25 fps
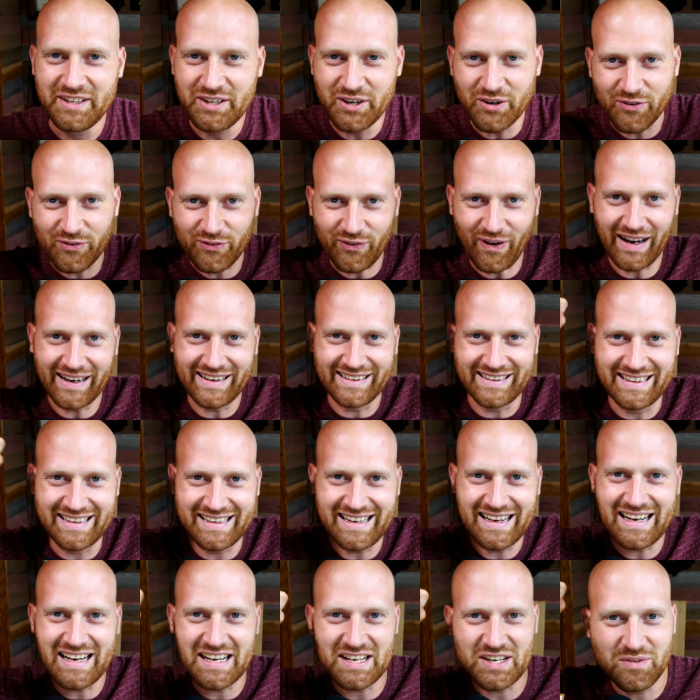You finally
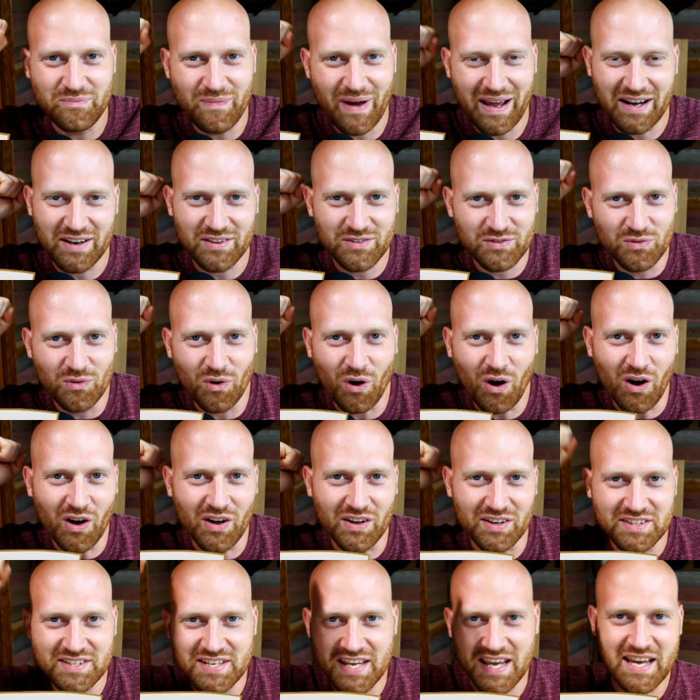did it! You made it through
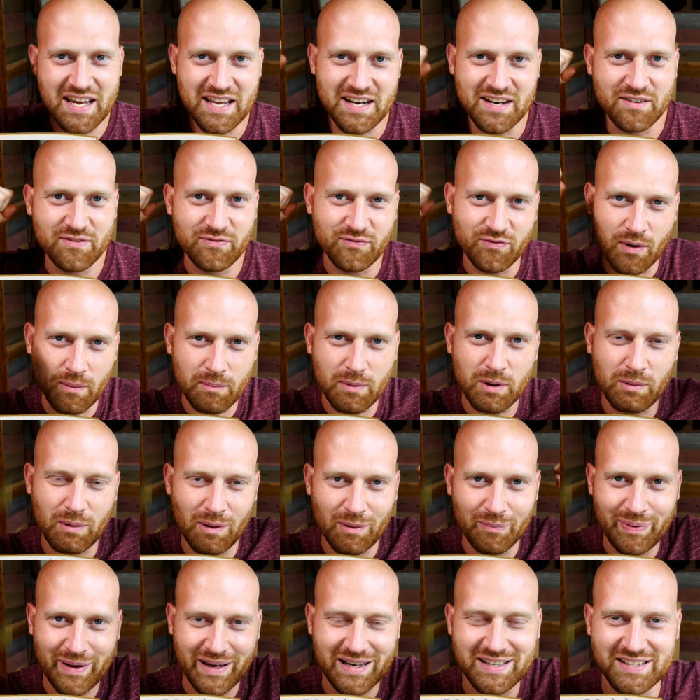all 10
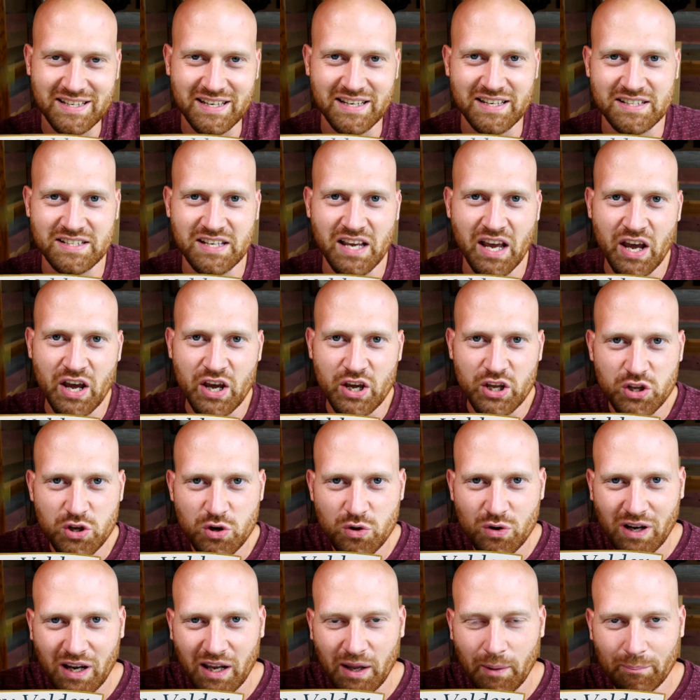formidable Pixies.
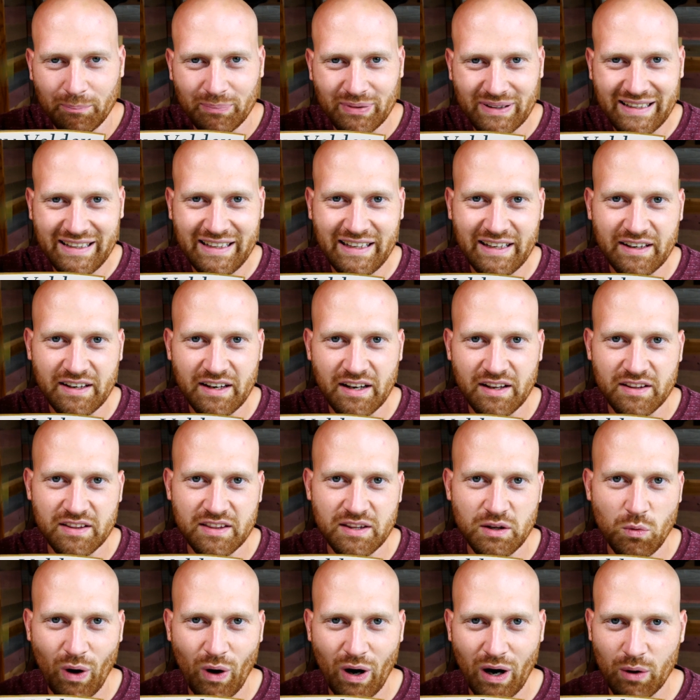You completed
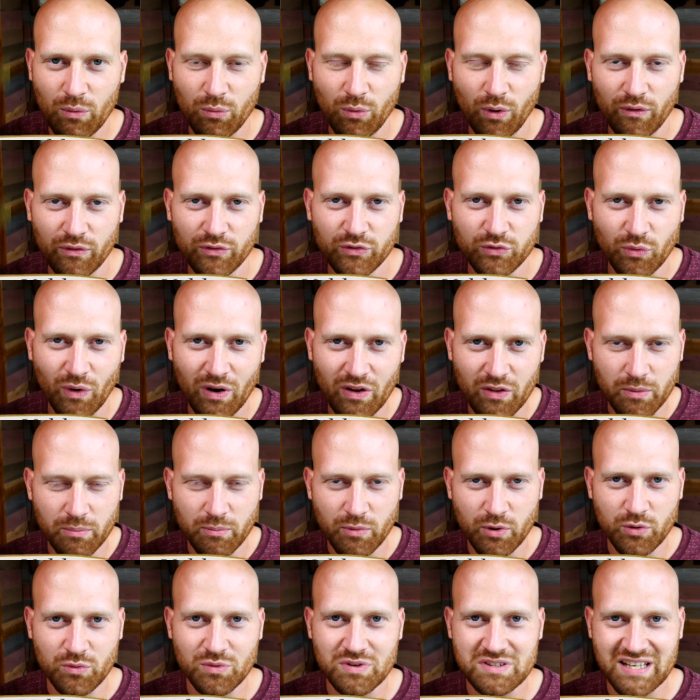the werewolves while the
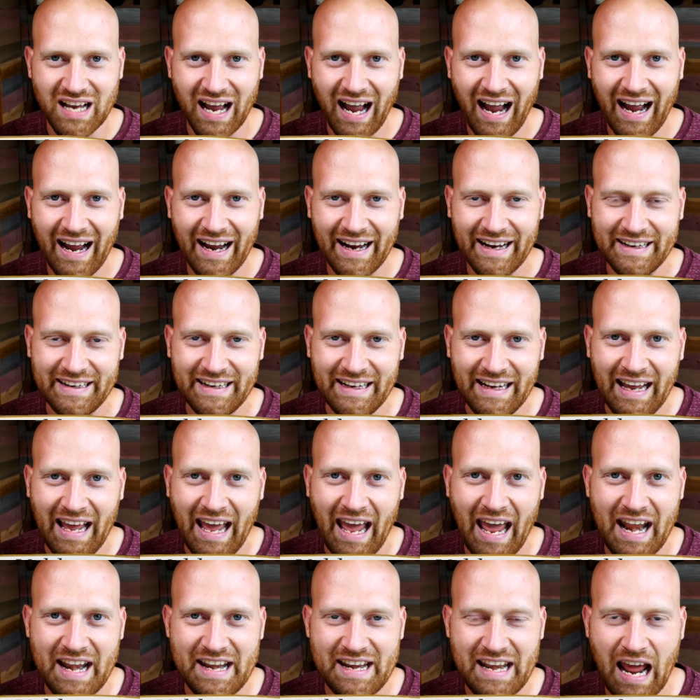moon was high,
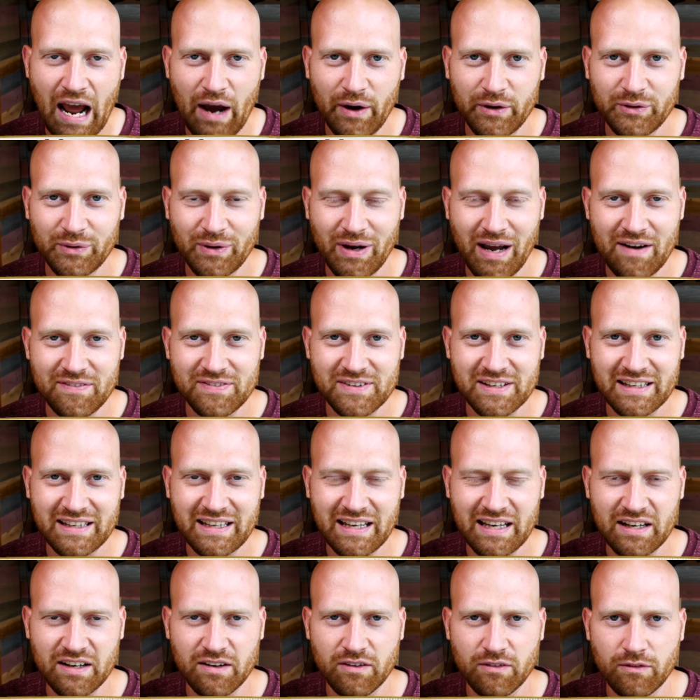and now you have to
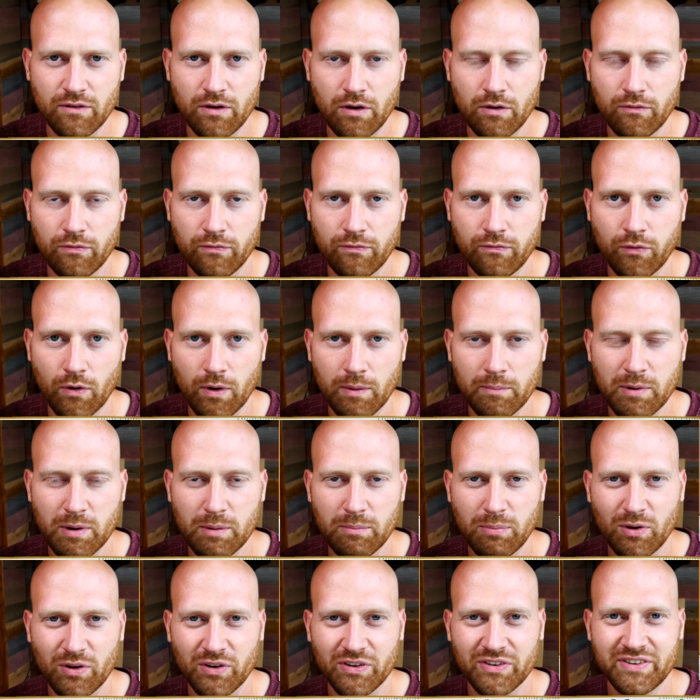get
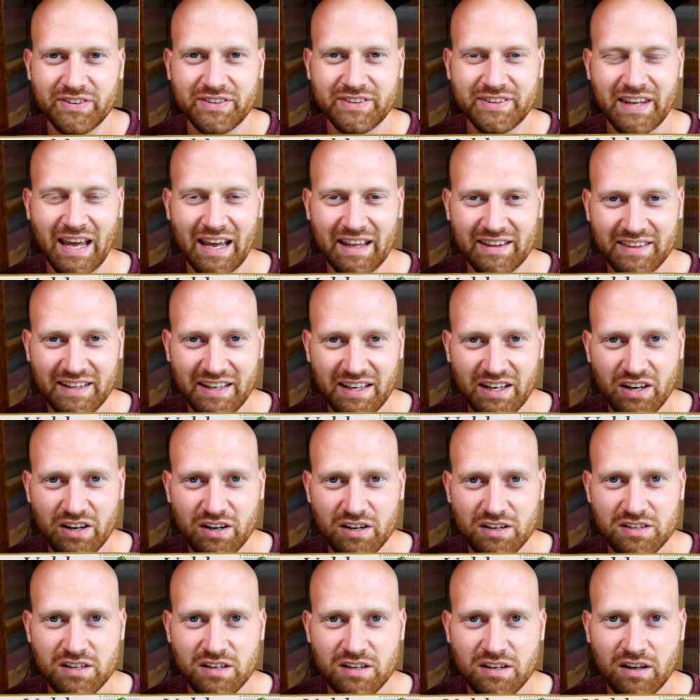formidable Death
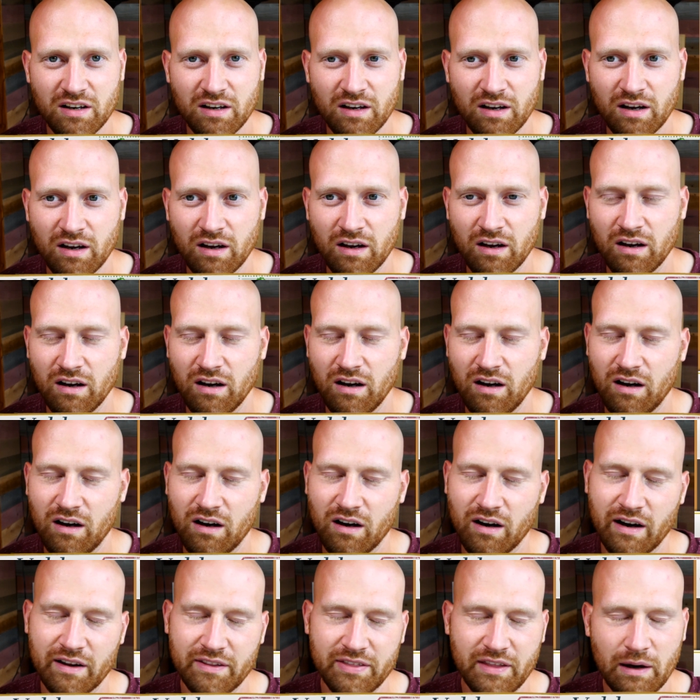Eaters? Oh,
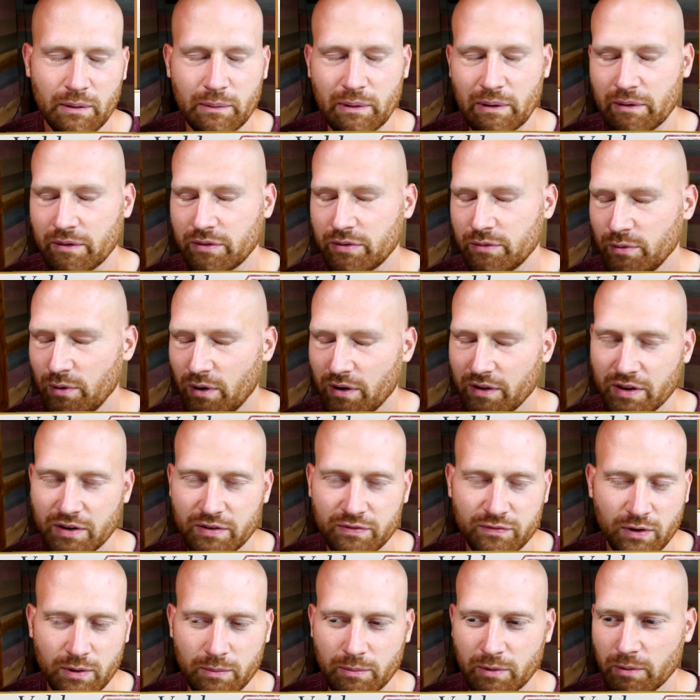I thought we were through all this
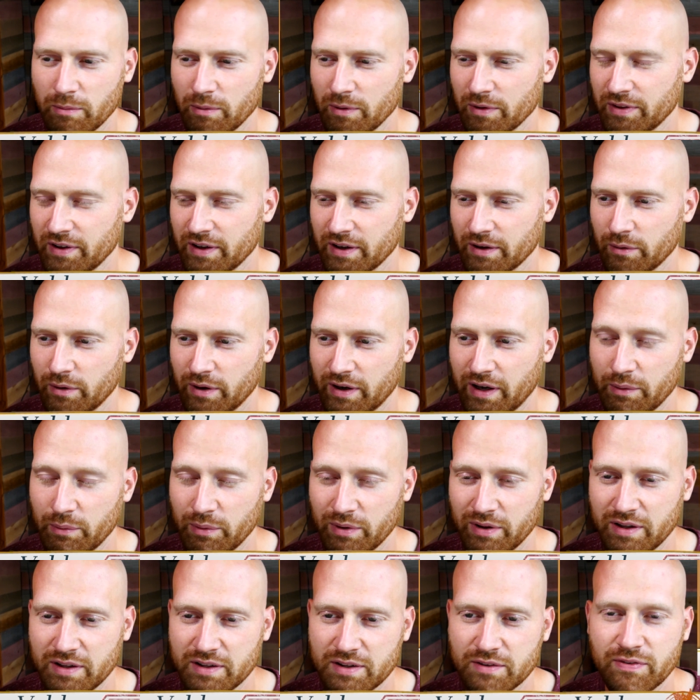formidable thing. Okay,
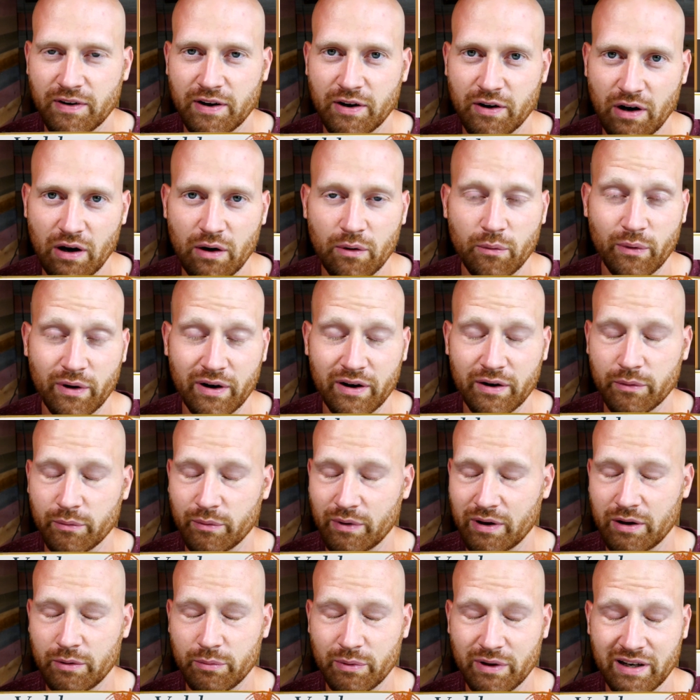well, let's figure out
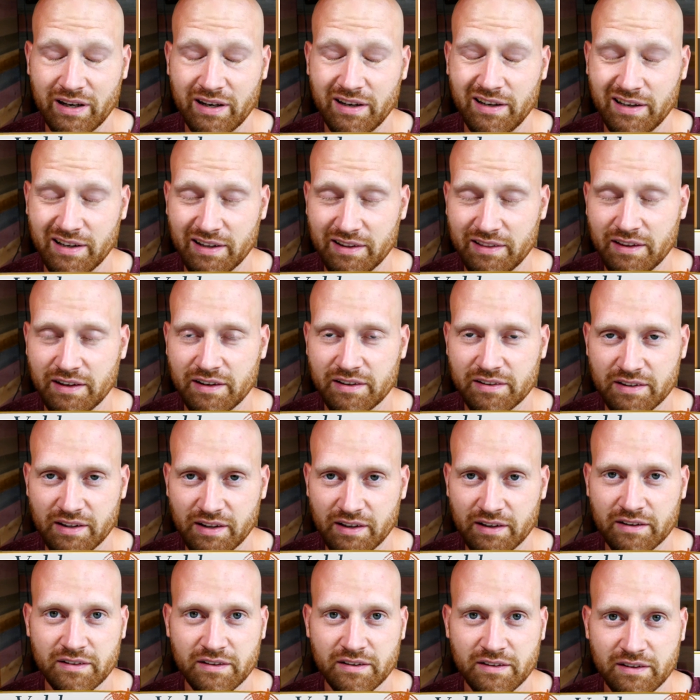where do we need to get these
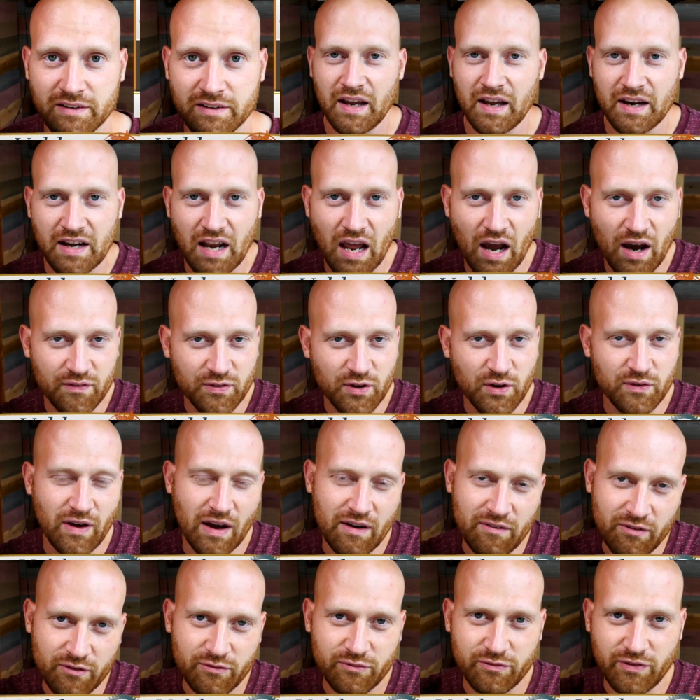things. Now, if you
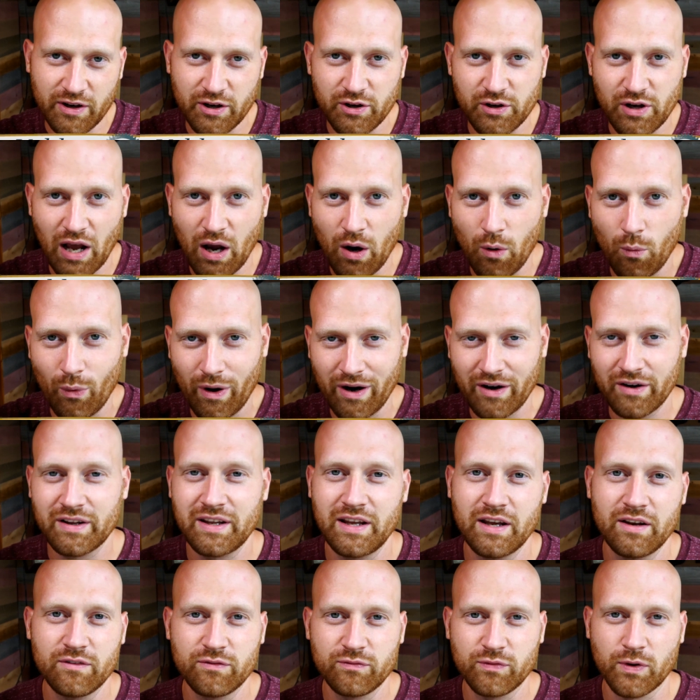haven't figured out where to
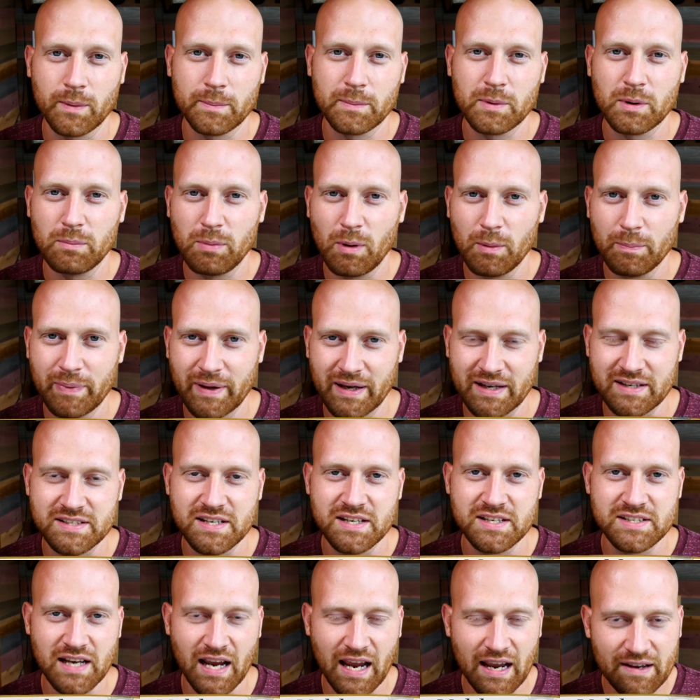get formidable
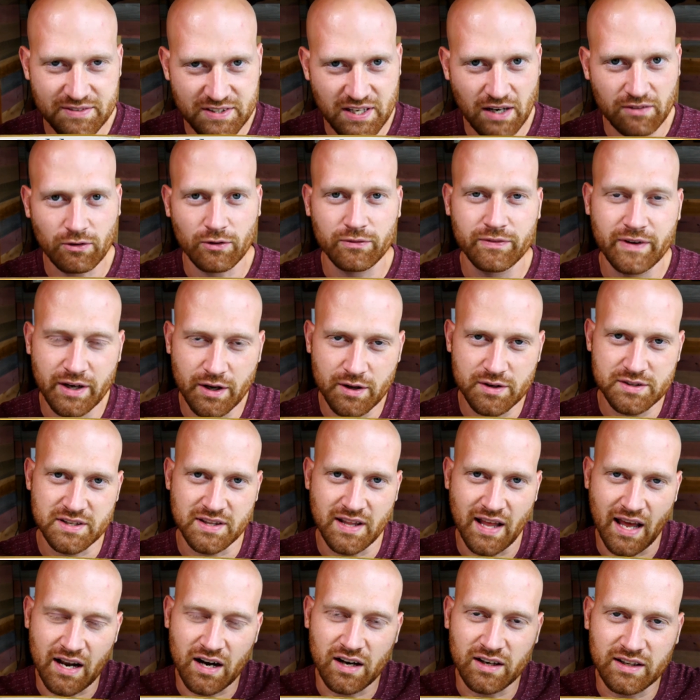Pixies, I have several videos on
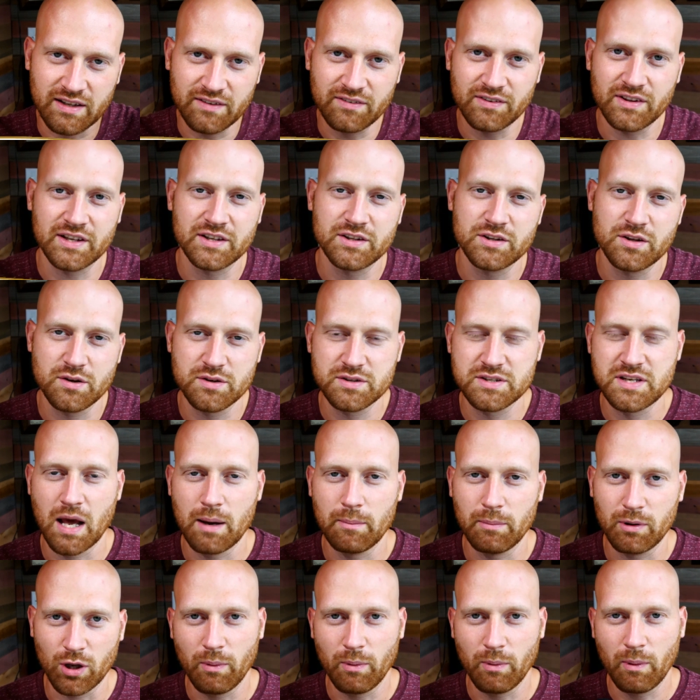that, and I'll leave a link to those
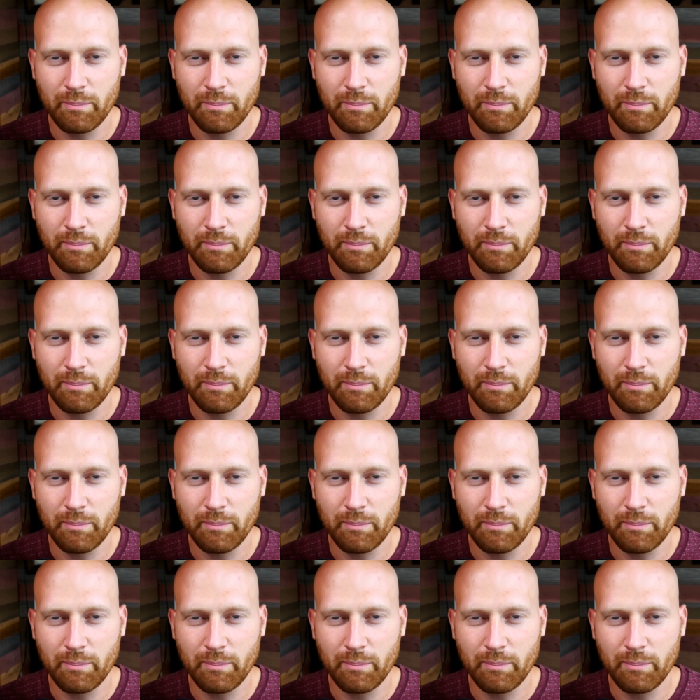down below.